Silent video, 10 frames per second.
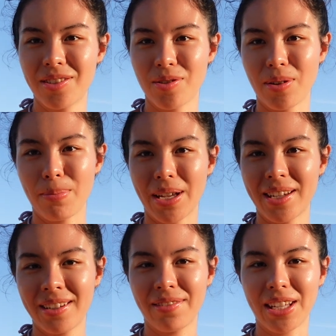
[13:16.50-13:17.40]
enjoy my
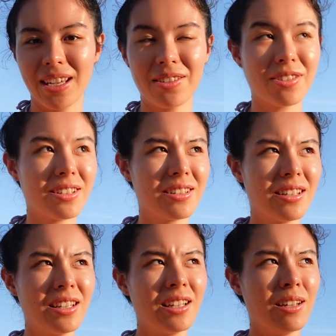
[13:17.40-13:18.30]
vacation,
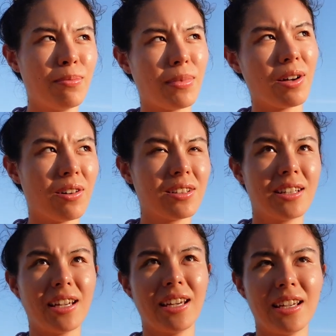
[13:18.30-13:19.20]
my
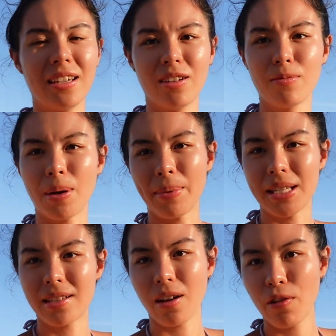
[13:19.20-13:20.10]
holiday here by
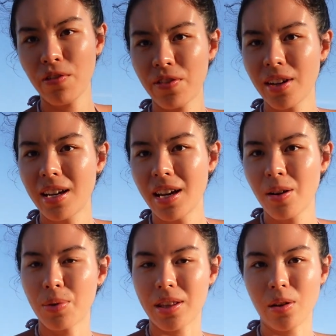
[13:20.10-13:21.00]
myself
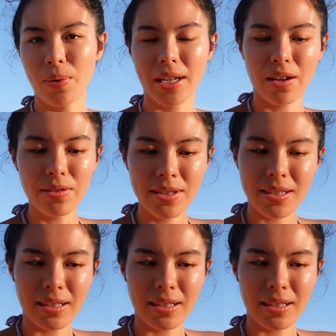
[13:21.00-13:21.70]
with no one else.